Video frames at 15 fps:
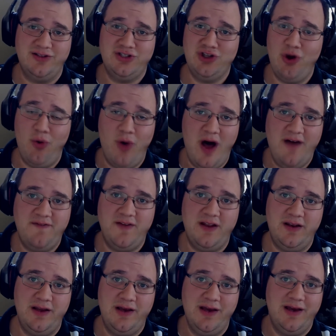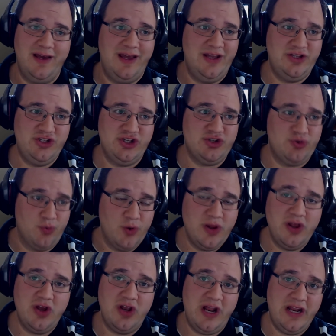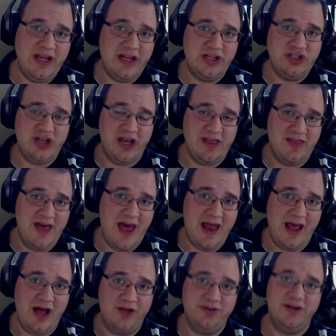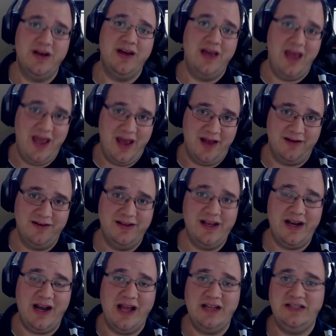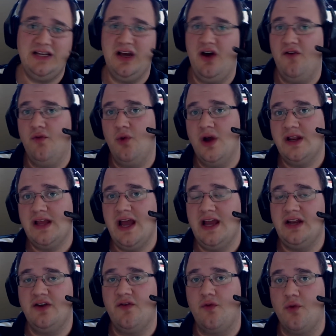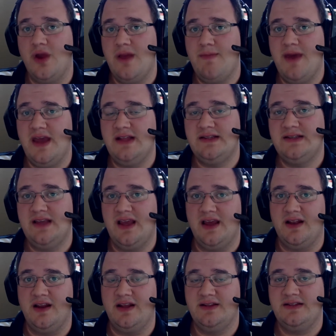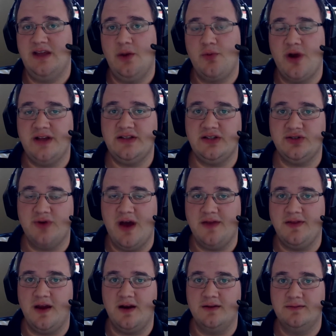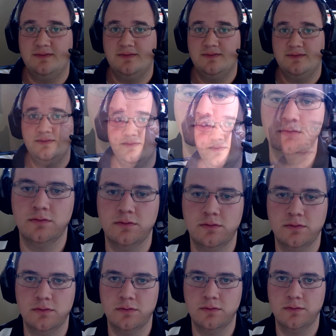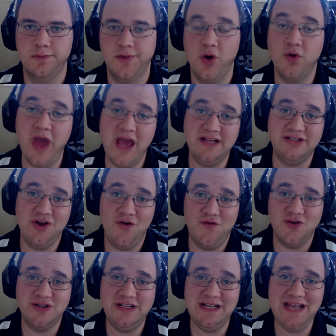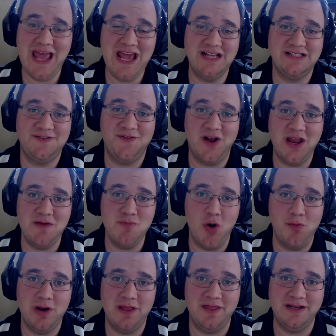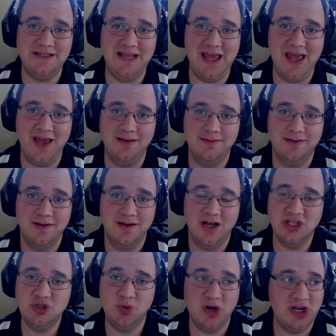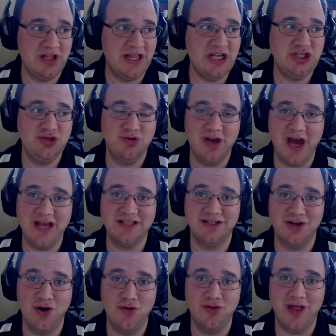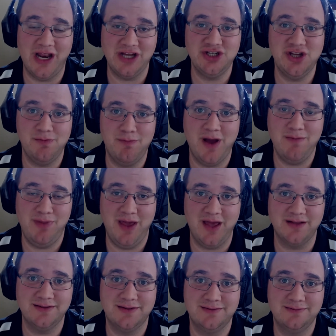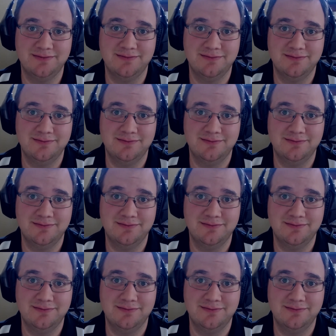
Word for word: so often, it's just a really good idea to check that out and get an idea of what kind of rebates and sale prices are out there. Okay, so for today's funny moment of the day, I just wanted to let you guys know that I ship my pants.